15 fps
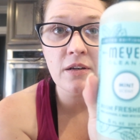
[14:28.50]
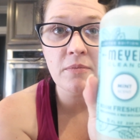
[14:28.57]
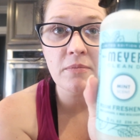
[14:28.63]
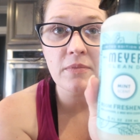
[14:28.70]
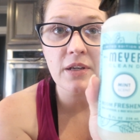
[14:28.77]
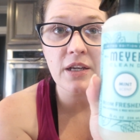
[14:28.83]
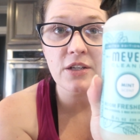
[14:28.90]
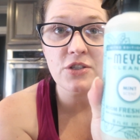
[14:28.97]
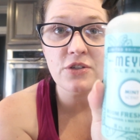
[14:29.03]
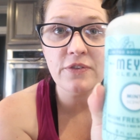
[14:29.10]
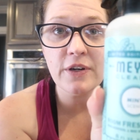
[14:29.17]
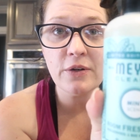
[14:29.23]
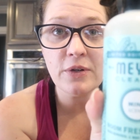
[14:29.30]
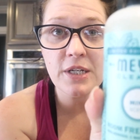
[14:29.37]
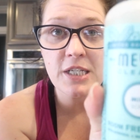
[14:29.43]
Um, could you
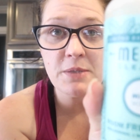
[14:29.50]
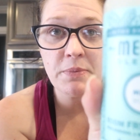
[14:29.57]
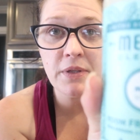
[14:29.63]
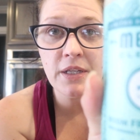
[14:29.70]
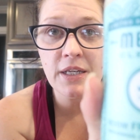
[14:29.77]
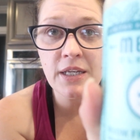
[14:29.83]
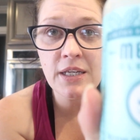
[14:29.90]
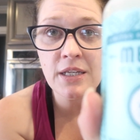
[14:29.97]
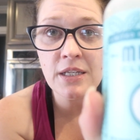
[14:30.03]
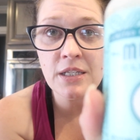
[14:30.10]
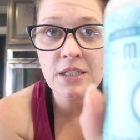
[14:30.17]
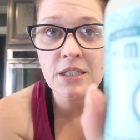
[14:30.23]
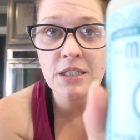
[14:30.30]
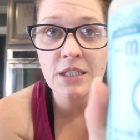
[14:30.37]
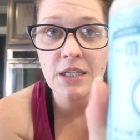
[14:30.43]
focus
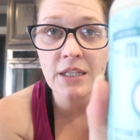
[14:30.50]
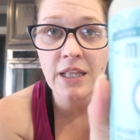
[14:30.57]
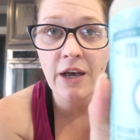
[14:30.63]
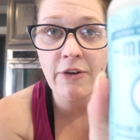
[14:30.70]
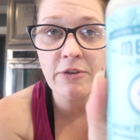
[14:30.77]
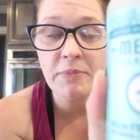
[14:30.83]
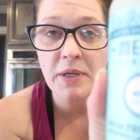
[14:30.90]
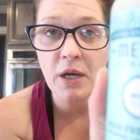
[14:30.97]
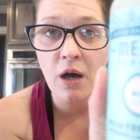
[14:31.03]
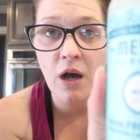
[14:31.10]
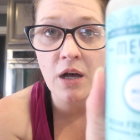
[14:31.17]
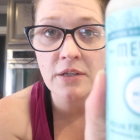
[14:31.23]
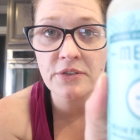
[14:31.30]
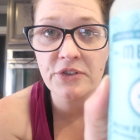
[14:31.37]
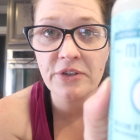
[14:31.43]
please? That would be
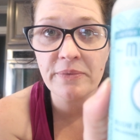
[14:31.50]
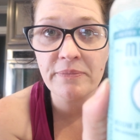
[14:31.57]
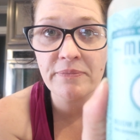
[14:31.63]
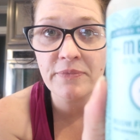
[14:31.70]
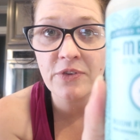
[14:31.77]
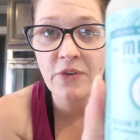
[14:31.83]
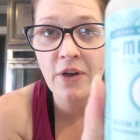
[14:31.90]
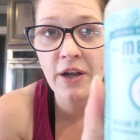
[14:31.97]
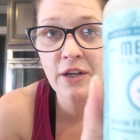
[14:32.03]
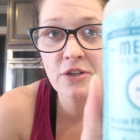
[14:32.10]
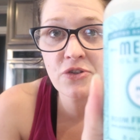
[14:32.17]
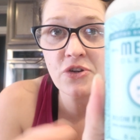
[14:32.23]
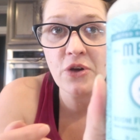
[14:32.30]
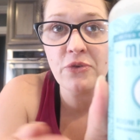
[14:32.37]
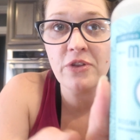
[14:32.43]
awesome. So I
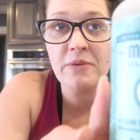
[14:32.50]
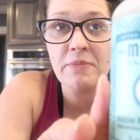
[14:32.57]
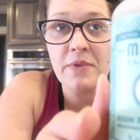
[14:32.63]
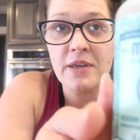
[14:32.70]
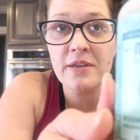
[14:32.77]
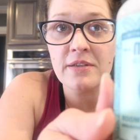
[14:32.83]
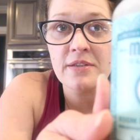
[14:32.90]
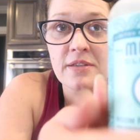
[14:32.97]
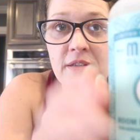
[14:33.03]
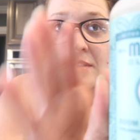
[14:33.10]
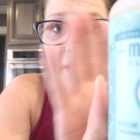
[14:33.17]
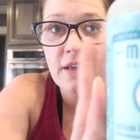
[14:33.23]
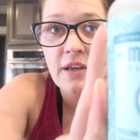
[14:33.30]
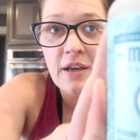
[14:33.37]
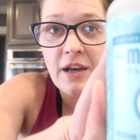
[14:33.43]
could show them this.
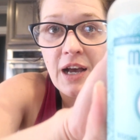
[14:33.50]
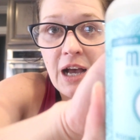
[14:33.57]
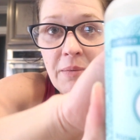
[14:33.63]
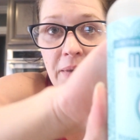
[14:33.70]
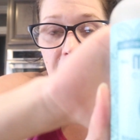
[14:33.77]
I